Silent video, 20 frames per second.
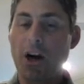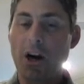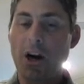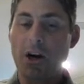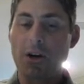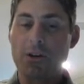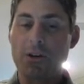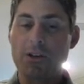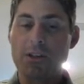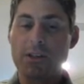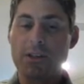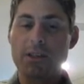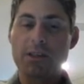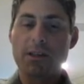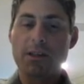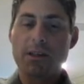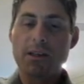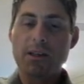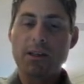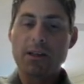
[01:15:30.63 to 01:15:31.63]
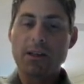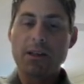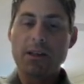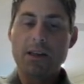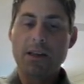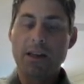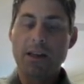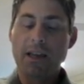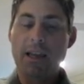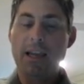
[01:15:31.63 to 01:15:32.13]
hertz
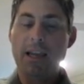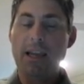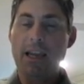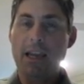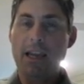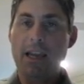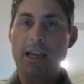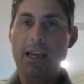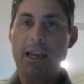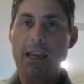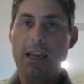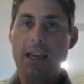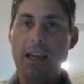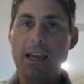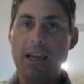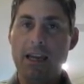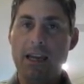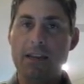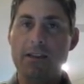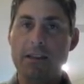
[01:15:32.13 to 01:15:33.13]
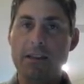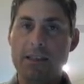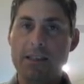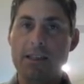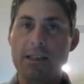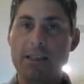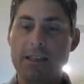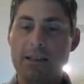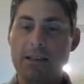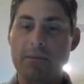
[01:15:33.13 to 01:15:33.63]
in the
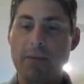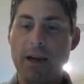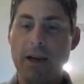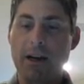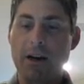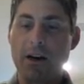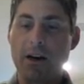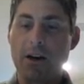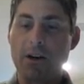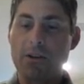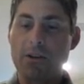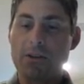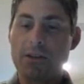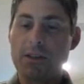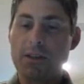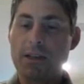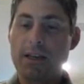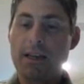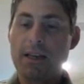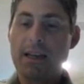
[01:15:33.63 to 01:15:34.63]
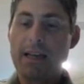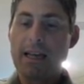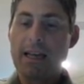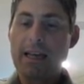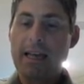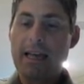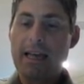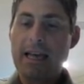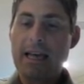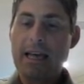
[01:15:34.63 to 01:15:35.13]
60 megahertz,
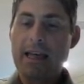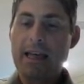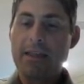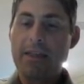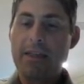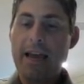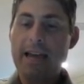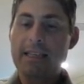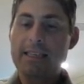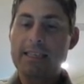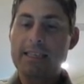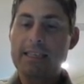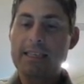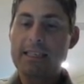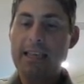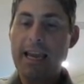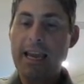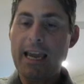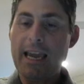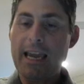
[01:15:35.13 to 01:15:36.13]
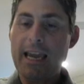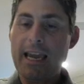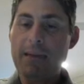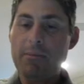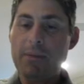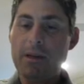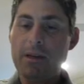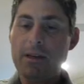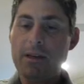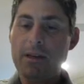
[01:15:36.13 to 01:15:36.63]
that
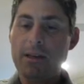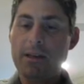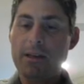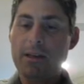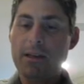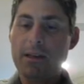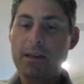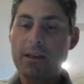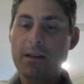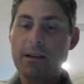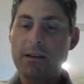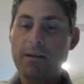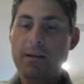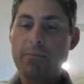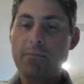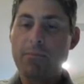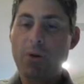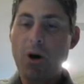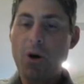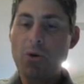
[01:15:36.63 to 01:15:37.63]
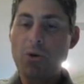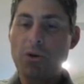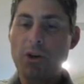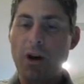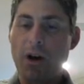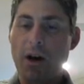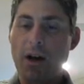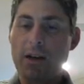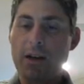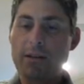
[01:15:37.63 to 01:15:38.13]
same
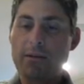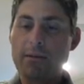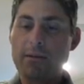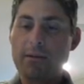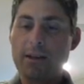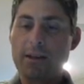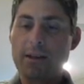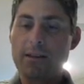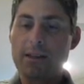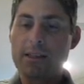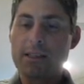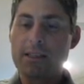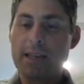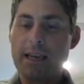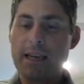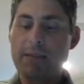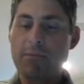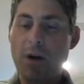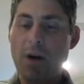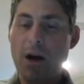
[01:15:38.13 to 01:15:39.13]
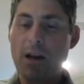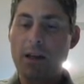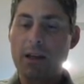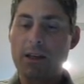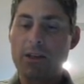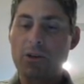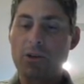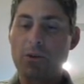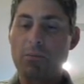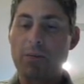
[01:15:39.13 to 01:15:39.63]
proton in the same
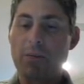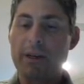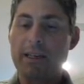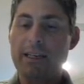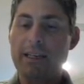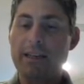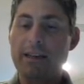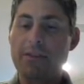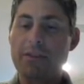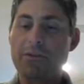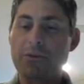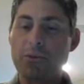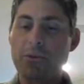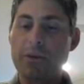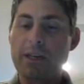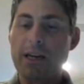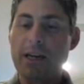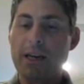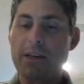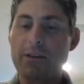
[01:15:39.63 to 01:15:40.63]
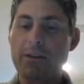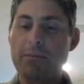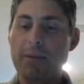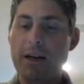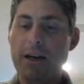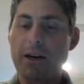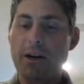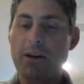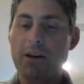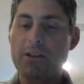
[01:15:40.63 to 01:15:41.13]
molecule, but in a 300
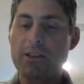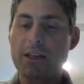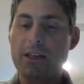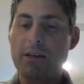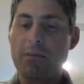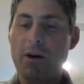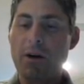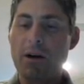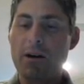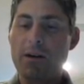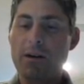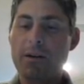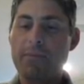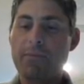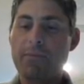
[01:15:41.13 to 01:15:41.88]
megahertz NMR,